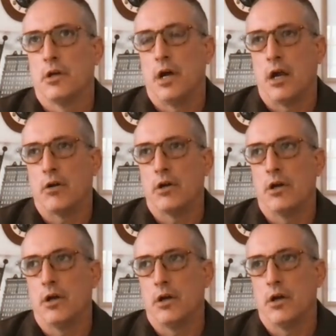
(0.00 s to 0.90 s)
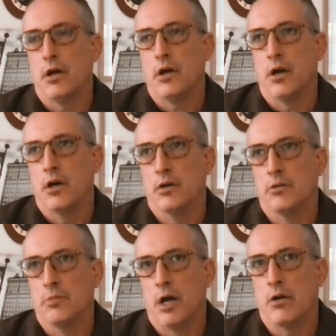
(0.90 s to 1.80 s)
our
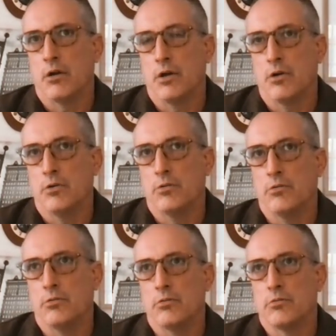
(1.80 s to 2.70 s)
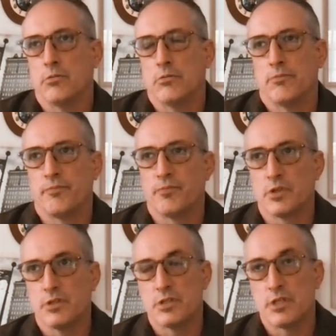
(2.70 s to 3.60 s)
own
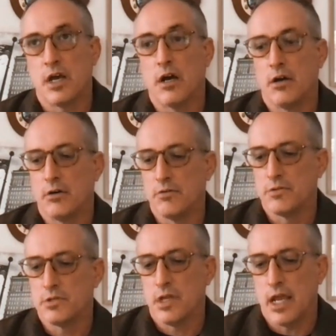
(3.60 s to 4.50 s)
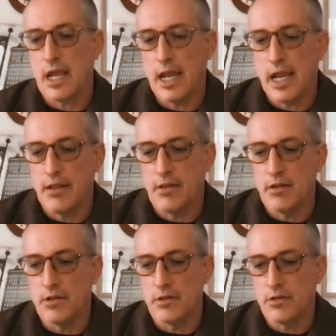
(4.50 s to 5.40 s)
selves,
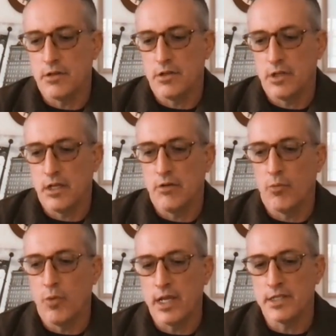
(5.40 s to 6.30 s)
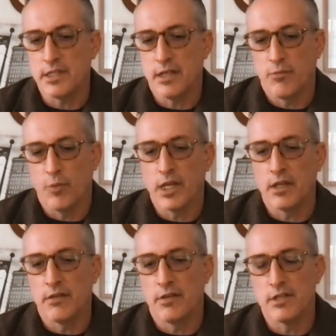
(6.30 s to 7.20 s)
and in ways that we
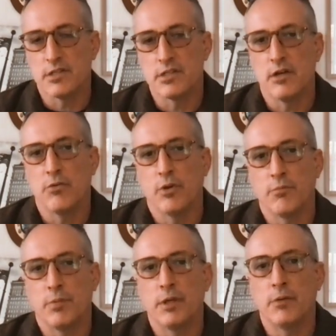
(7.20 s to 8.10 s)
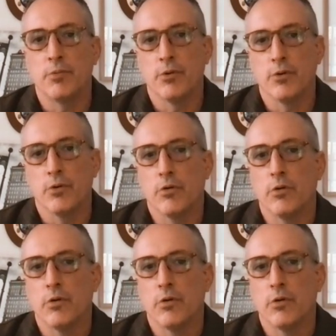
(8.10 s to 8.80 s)
can then sit with people